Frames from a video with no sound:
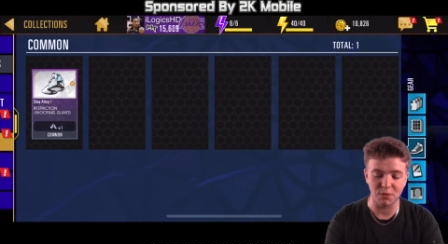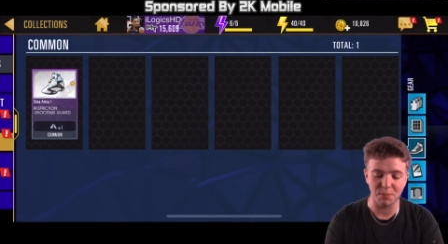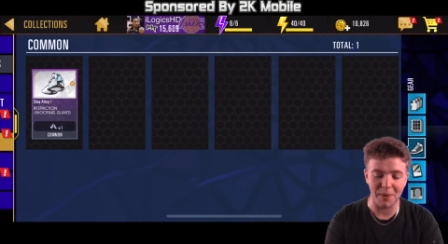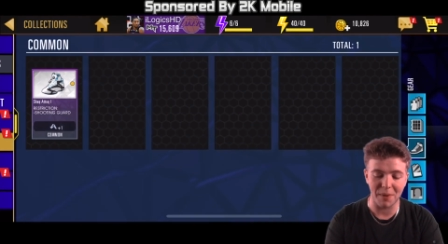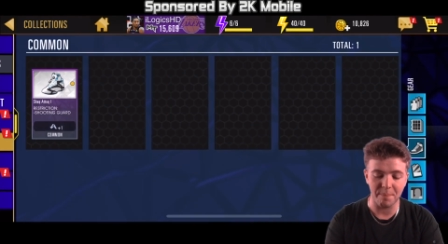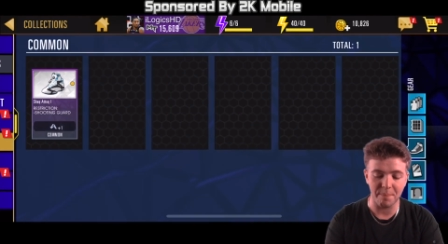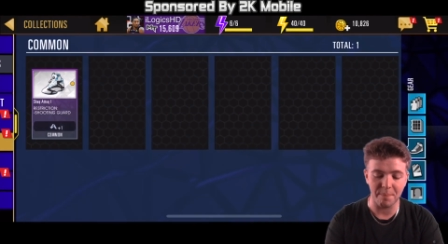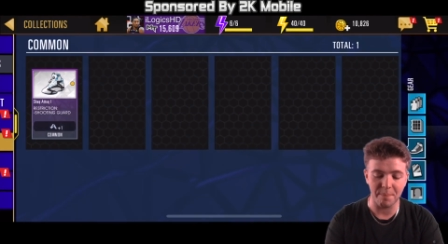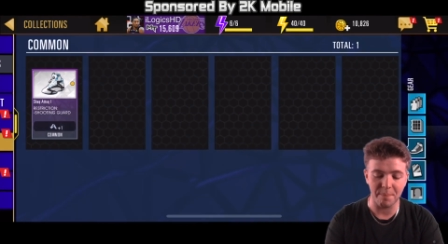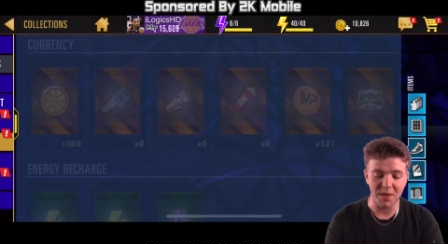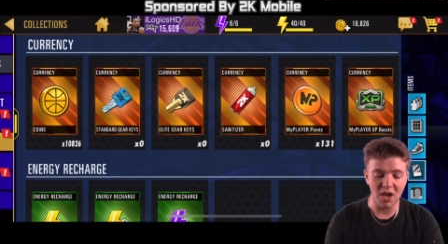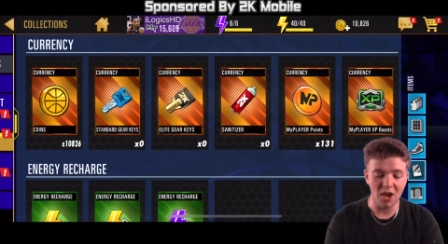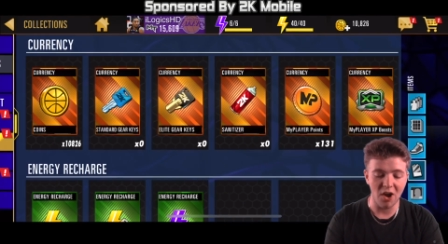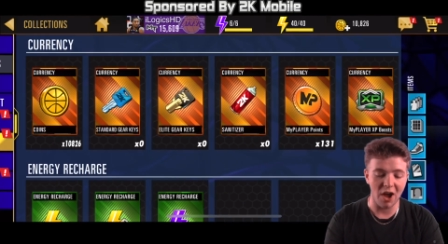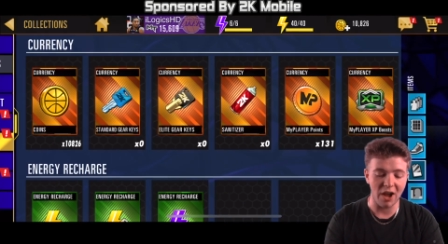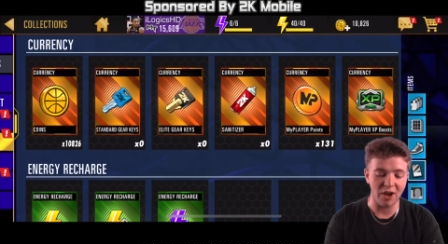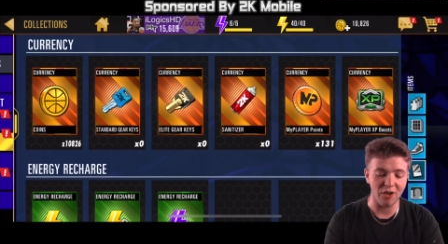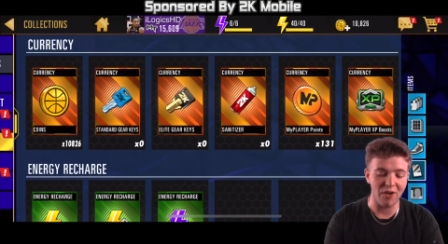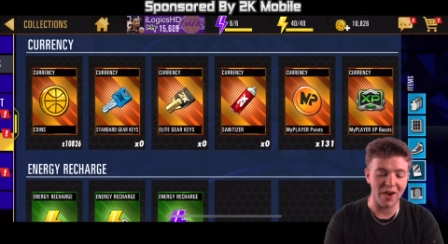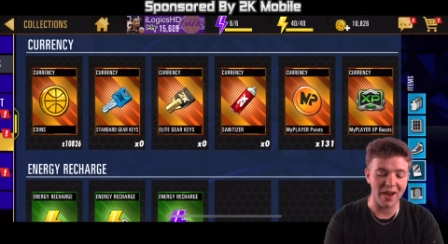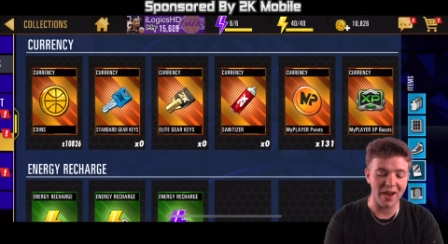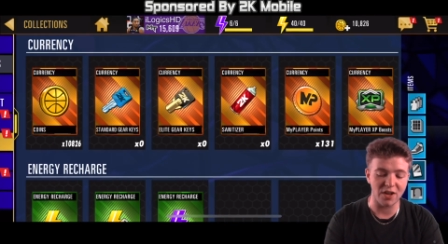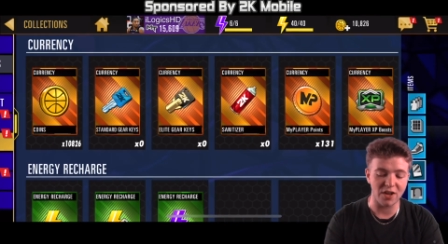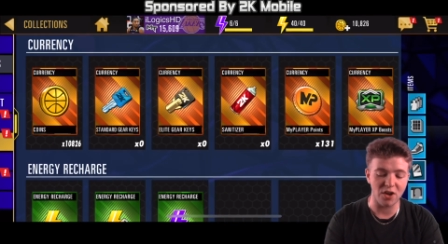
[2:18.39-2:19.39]
but I
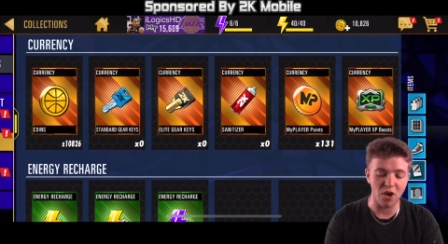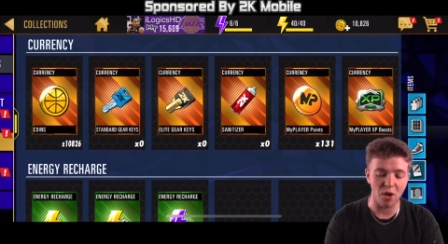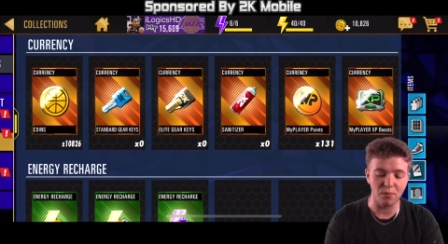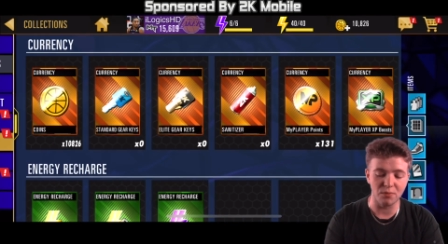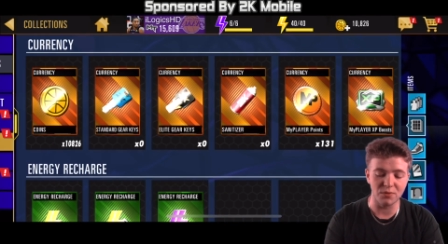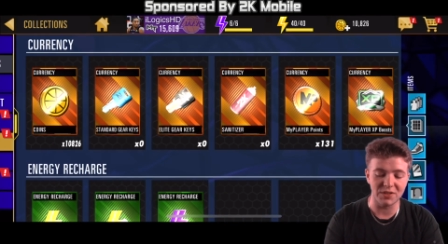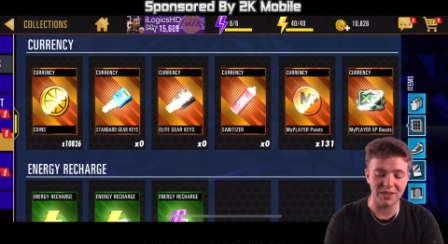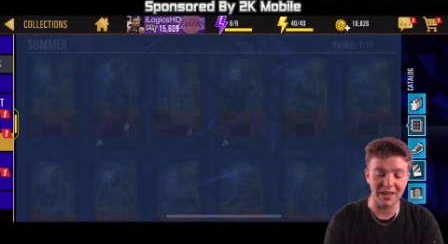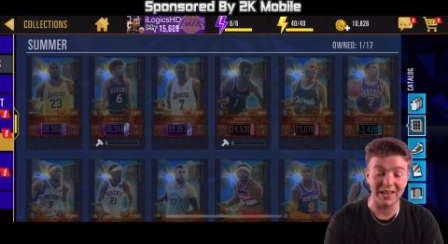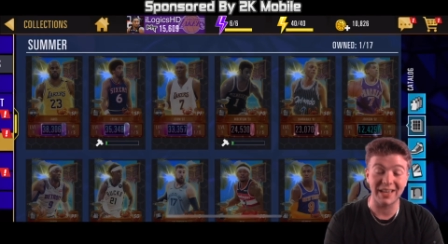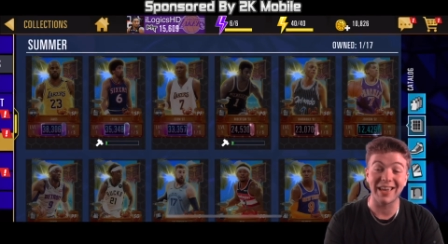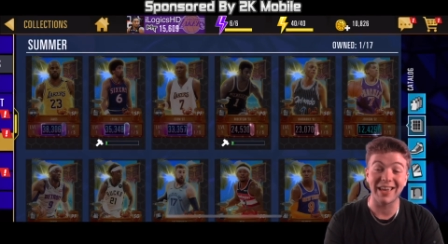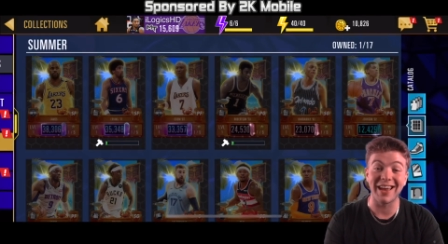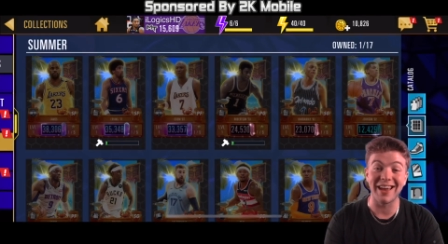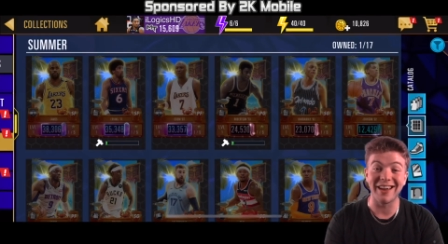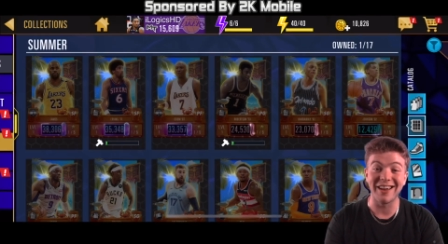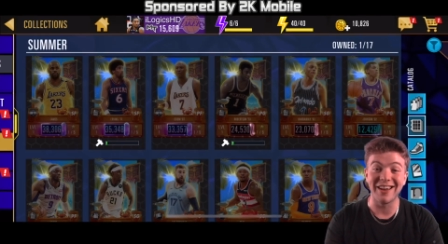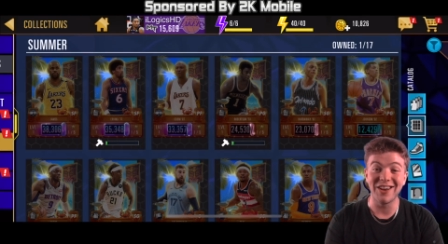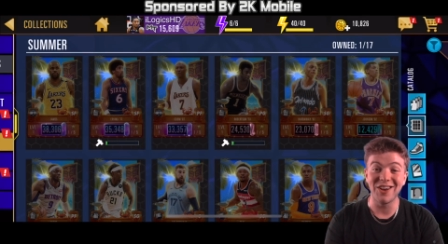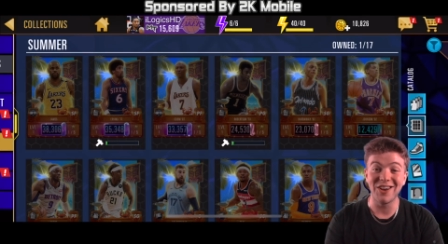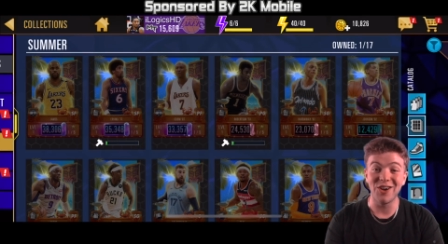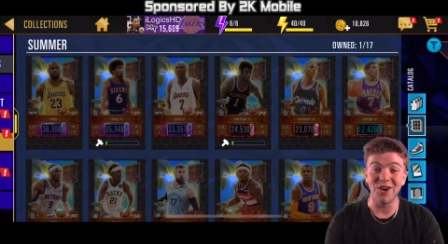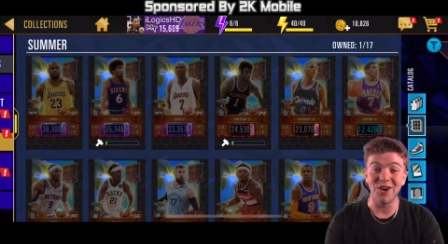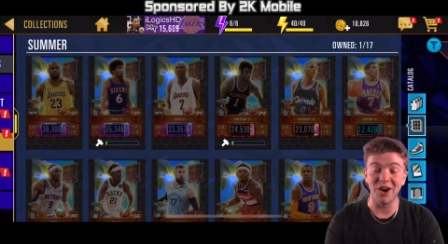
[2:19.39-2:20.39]
created a golden ticket
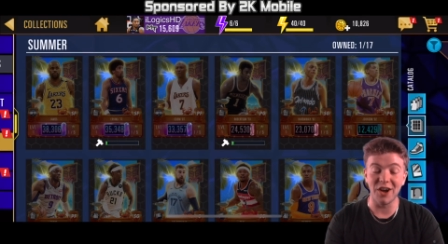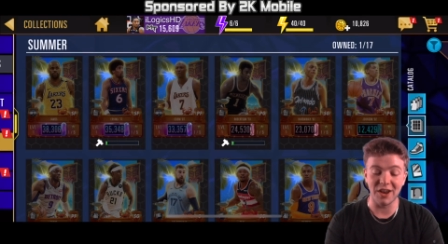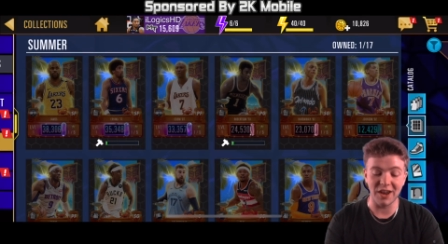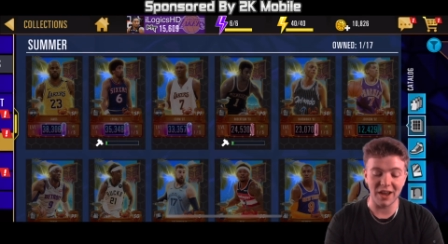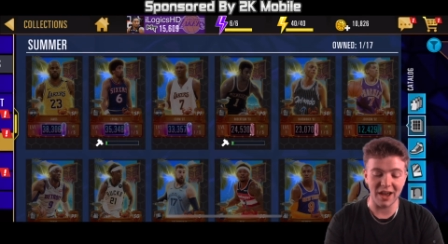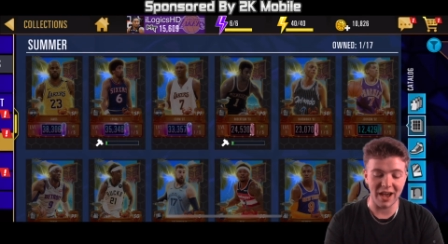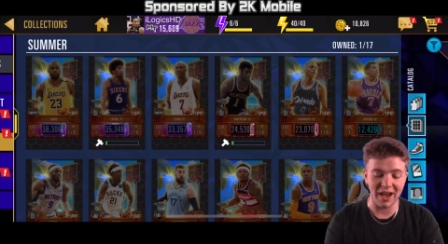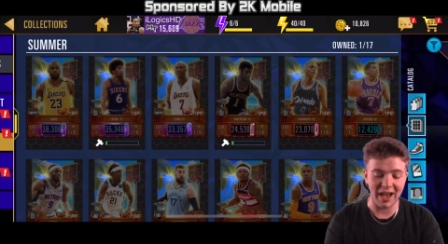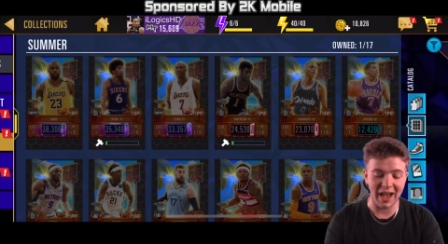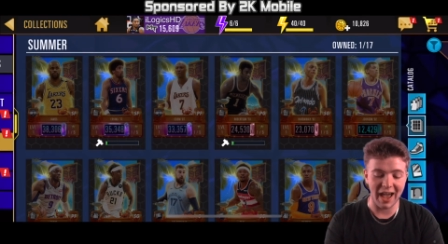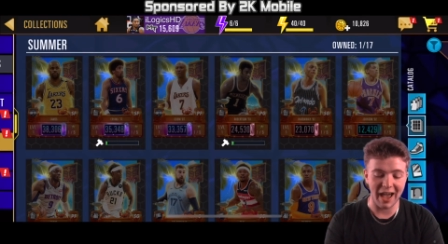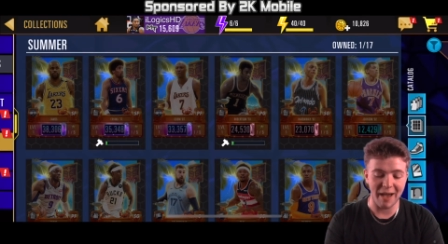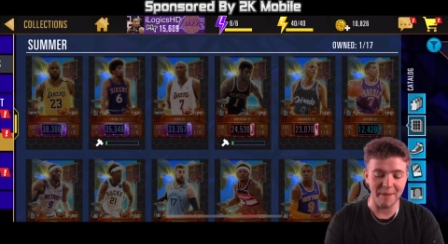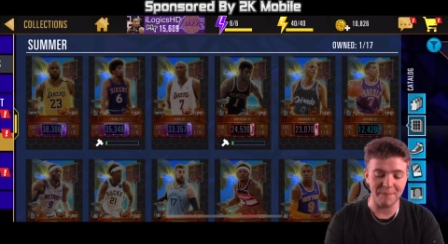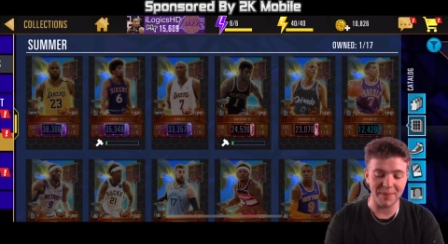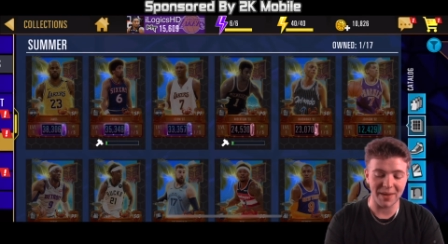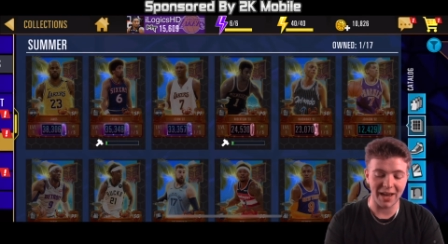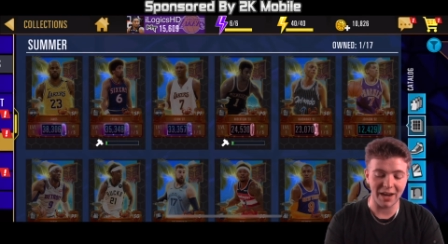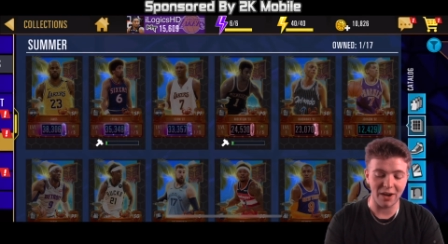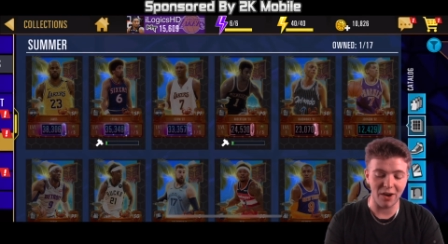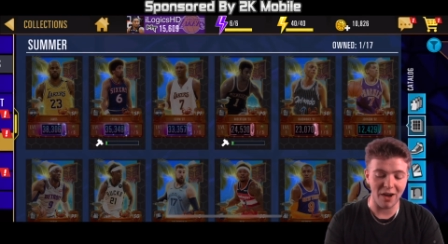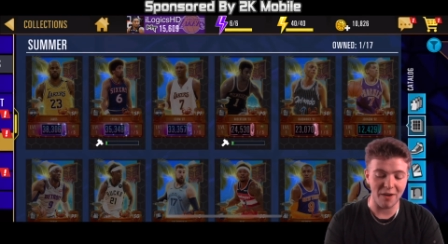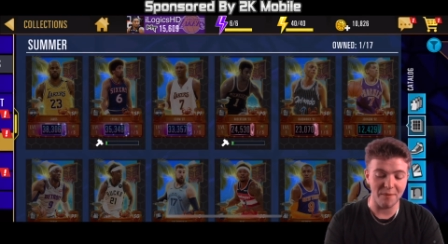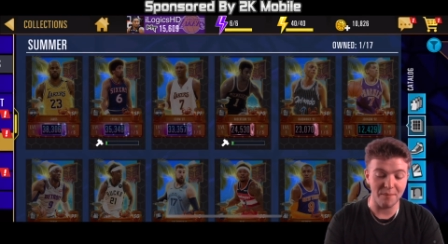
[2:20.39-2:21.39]
on uh,
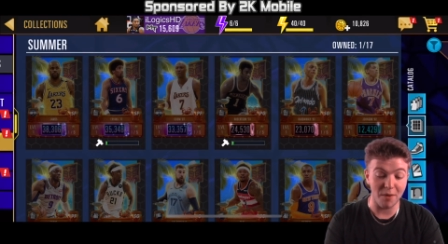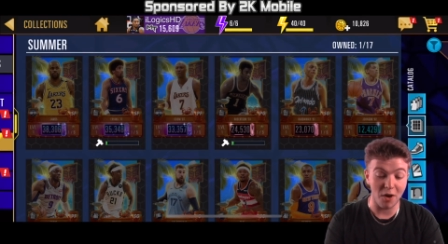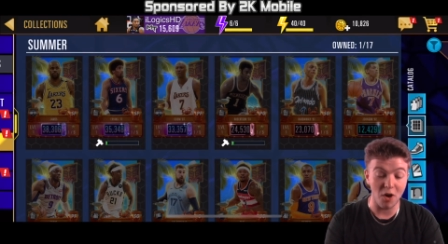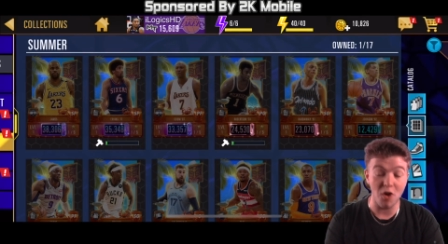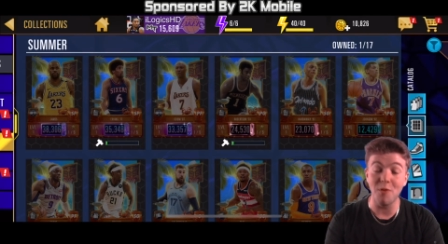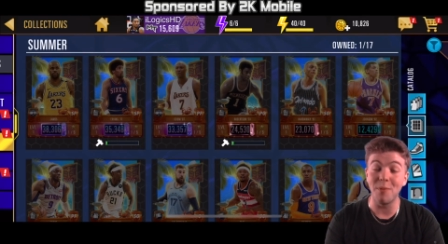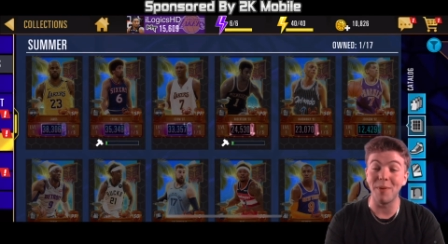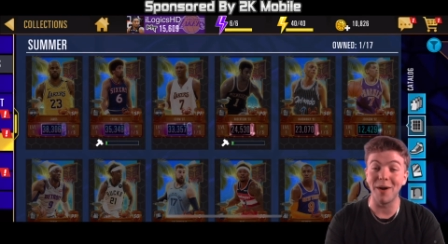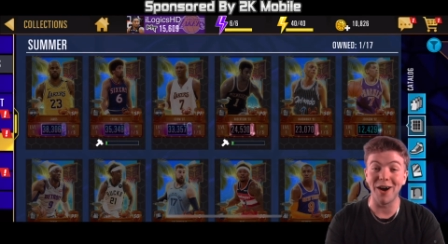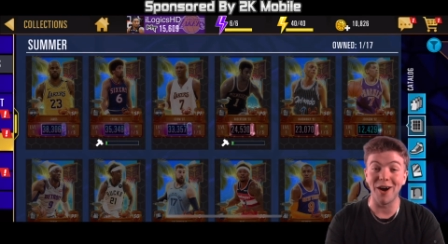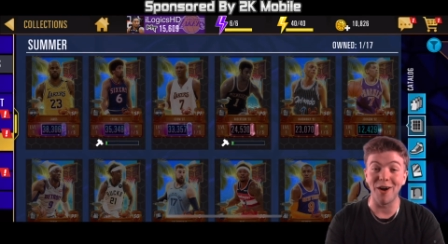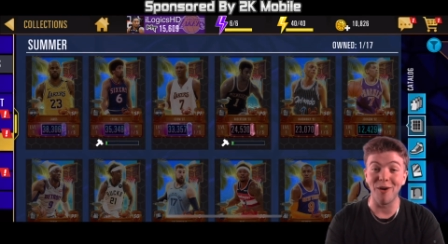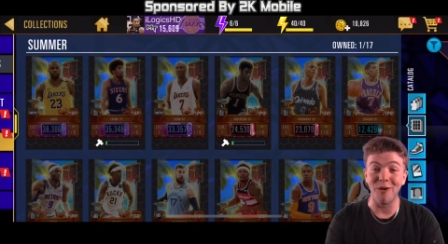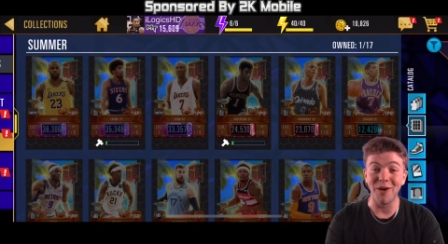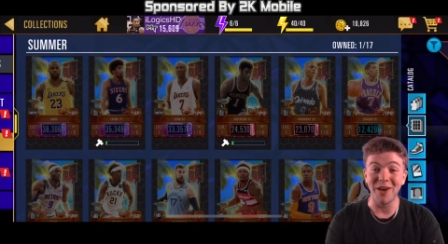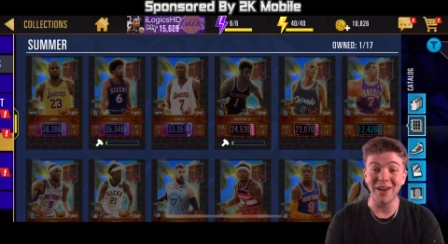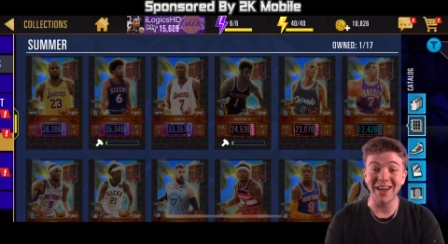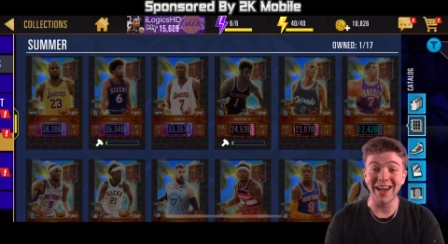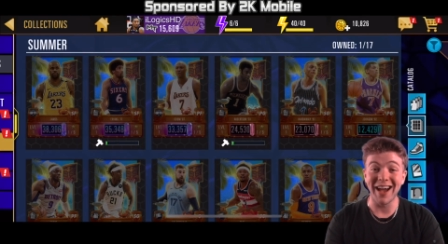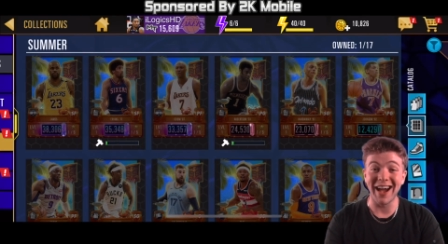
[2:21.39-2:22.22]
NBA Live Mobile,